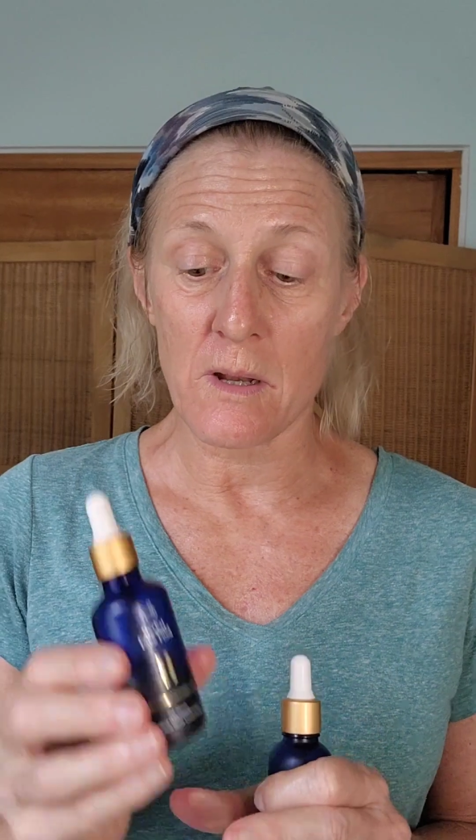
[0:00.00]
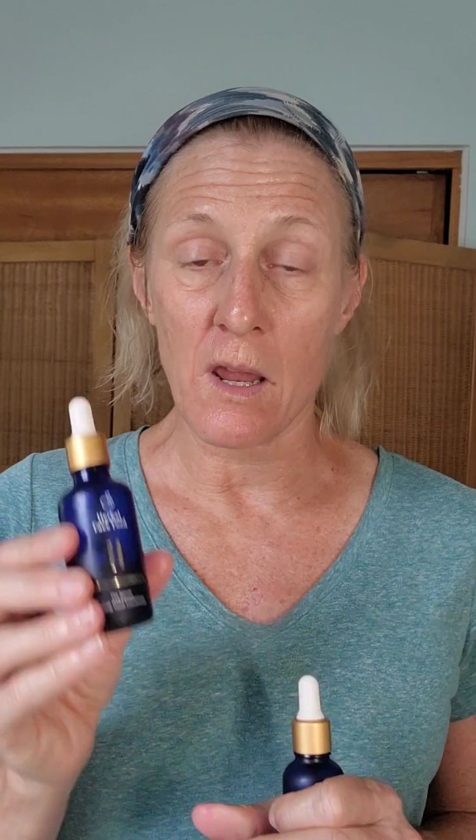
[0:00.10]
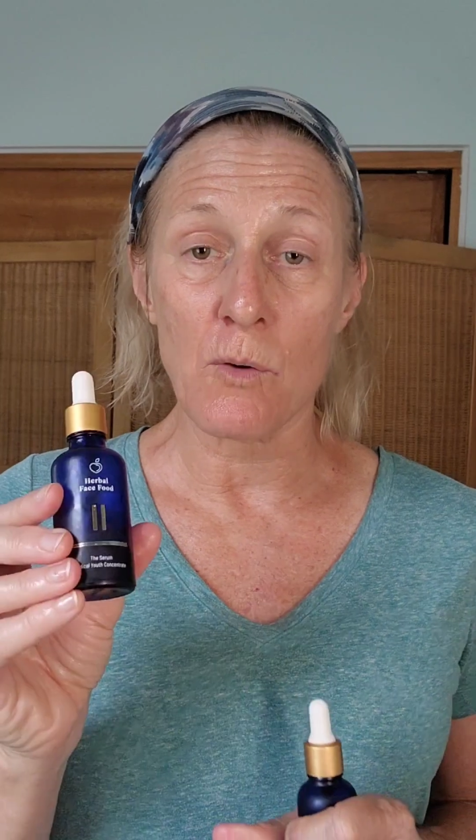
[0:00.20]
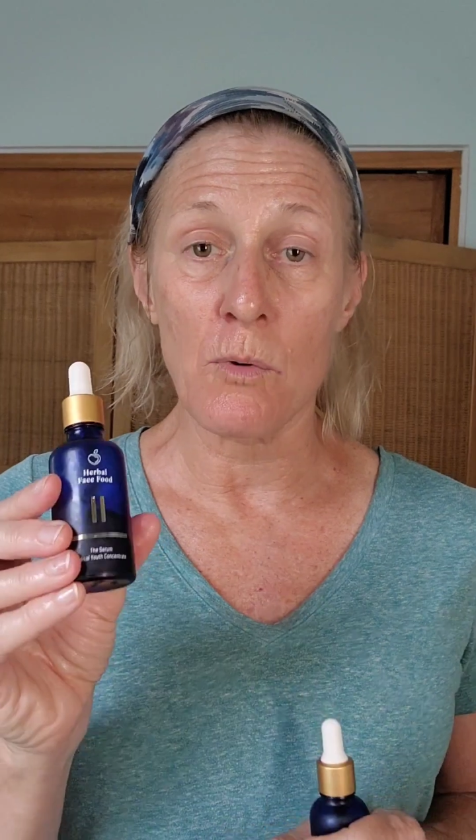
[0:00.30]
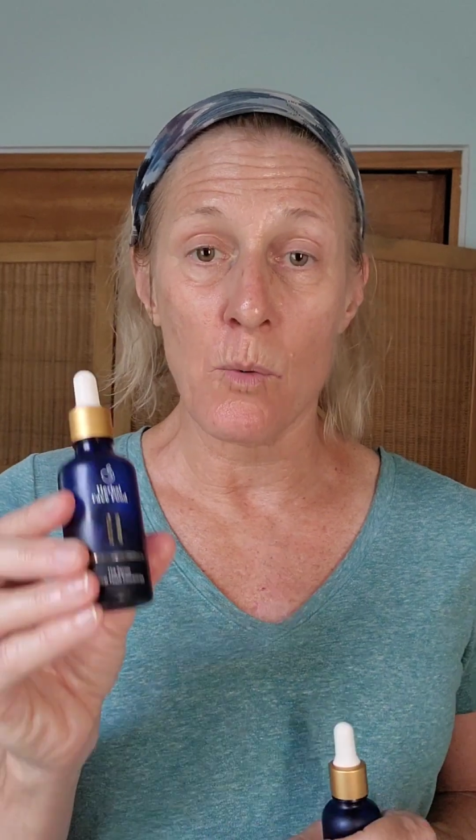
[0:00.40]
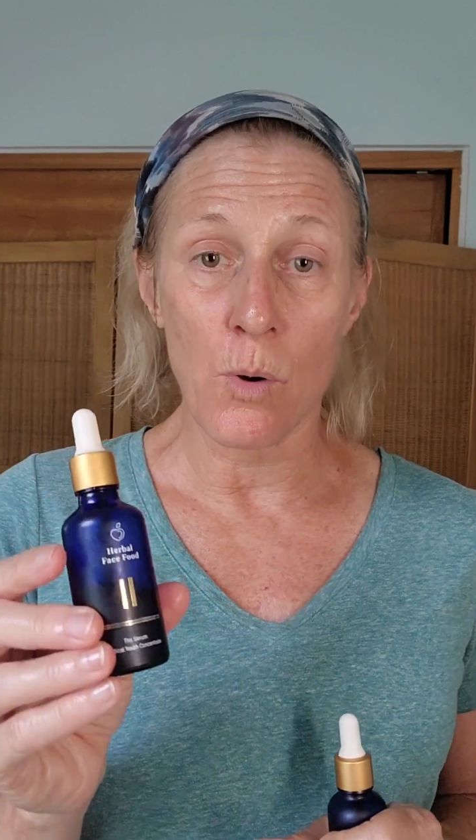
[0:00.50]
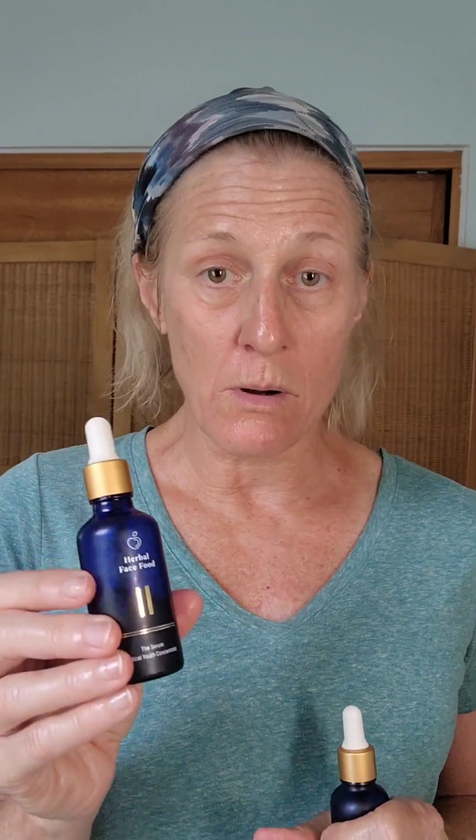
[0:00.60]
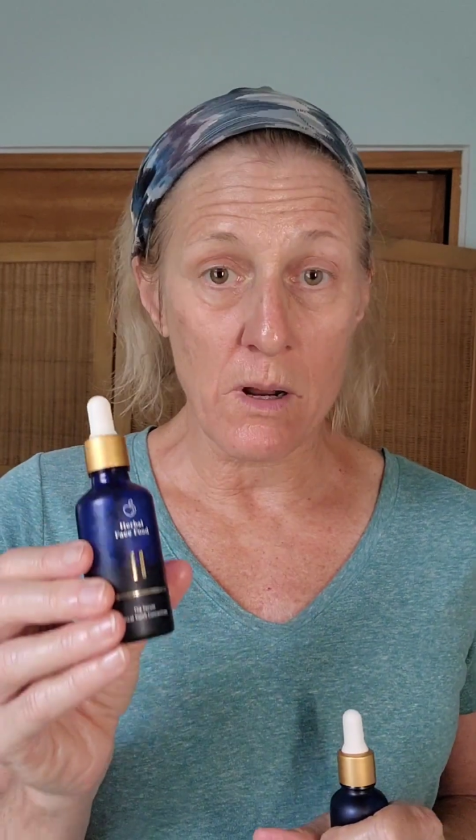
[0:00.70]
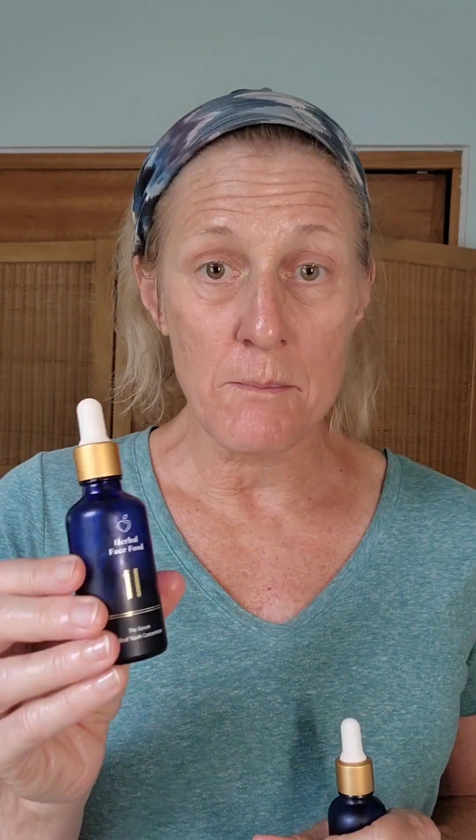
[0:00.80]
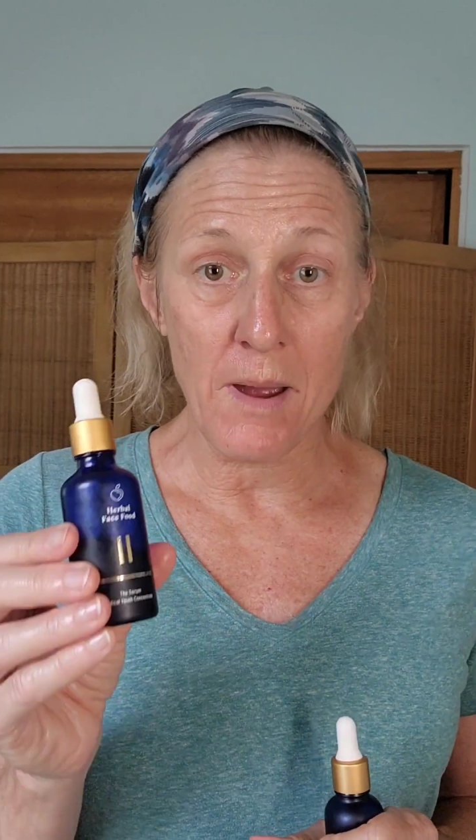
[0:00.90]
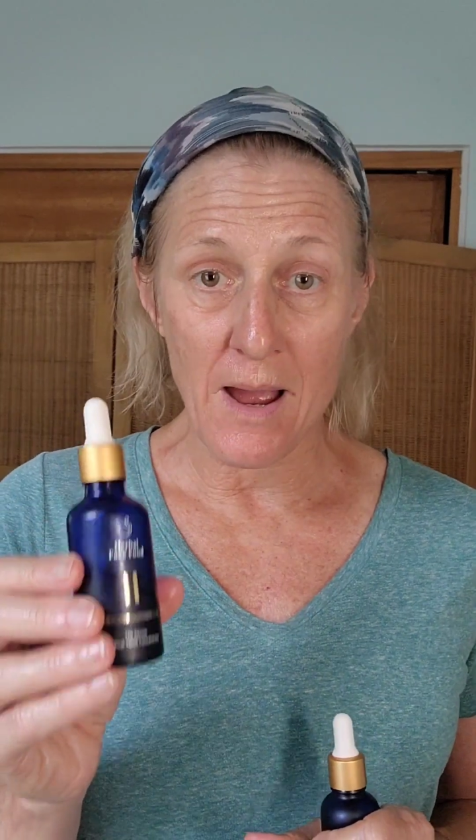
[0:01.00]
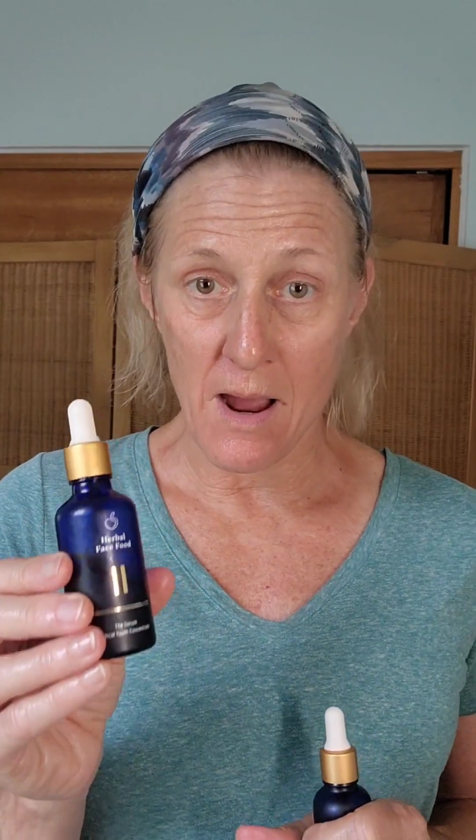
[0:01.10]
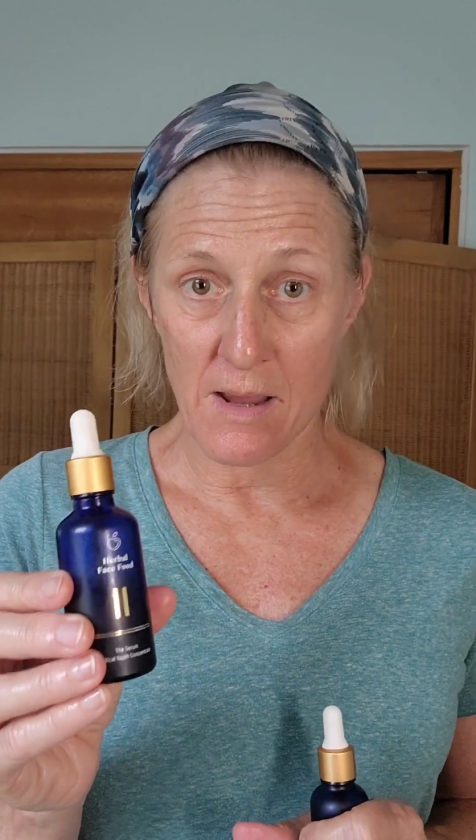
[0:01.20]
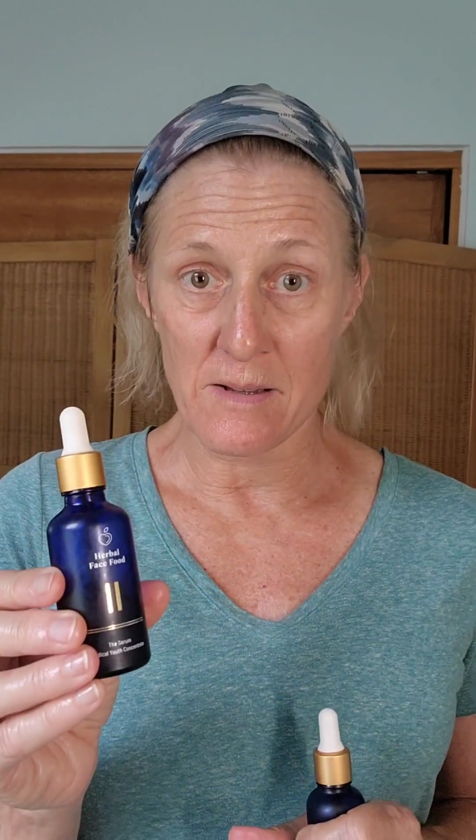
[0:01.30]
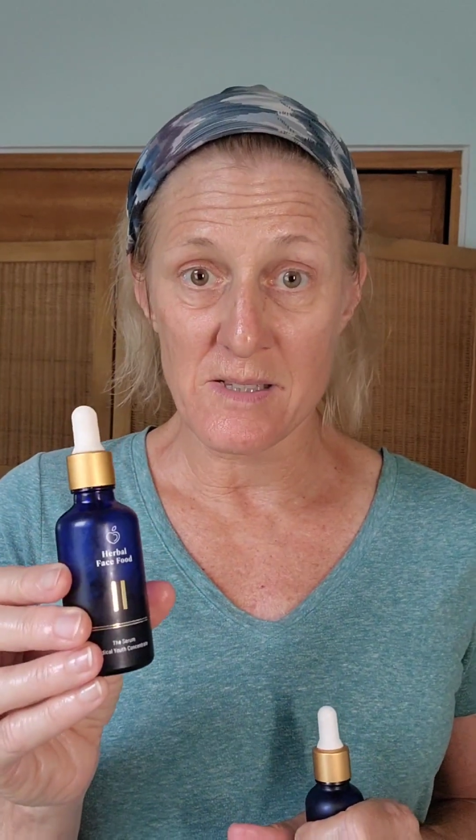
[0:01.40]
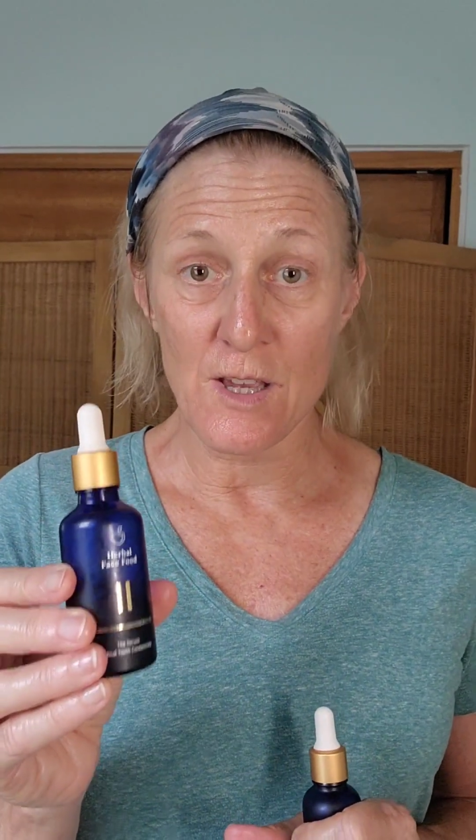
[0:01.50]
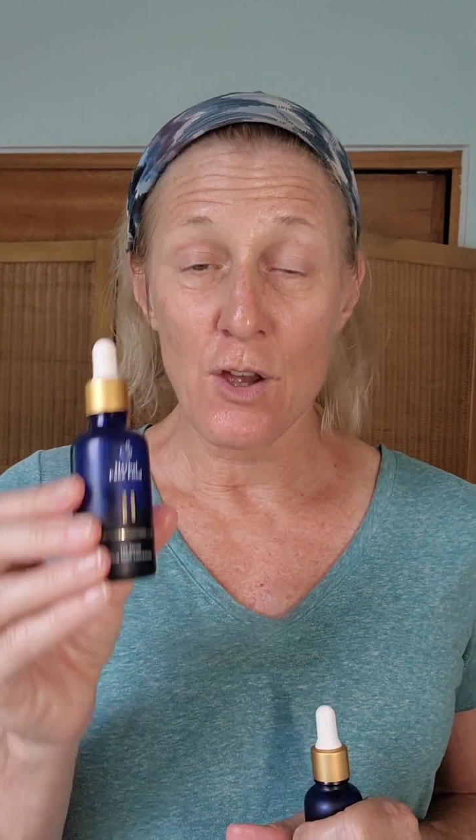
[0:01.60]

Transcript: It will work on my eyes